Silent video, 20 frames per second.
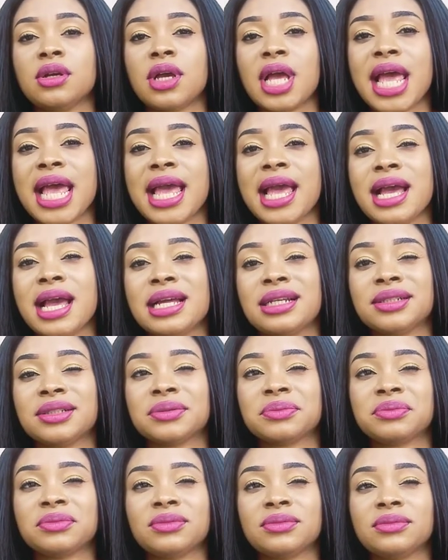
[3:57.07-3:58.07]
And
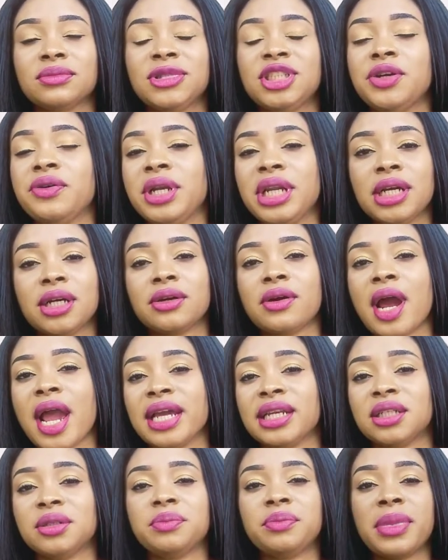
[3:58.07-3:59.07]
she really cried
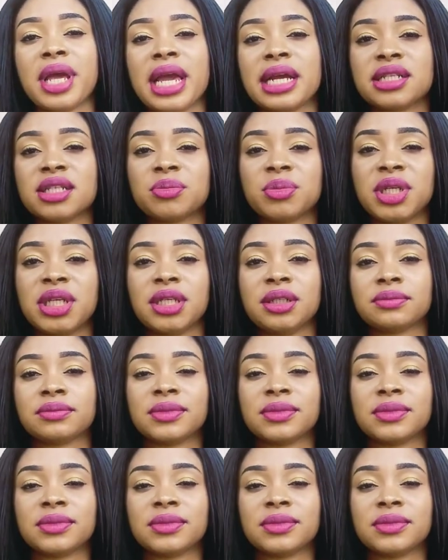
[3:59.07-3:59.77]
and begged me,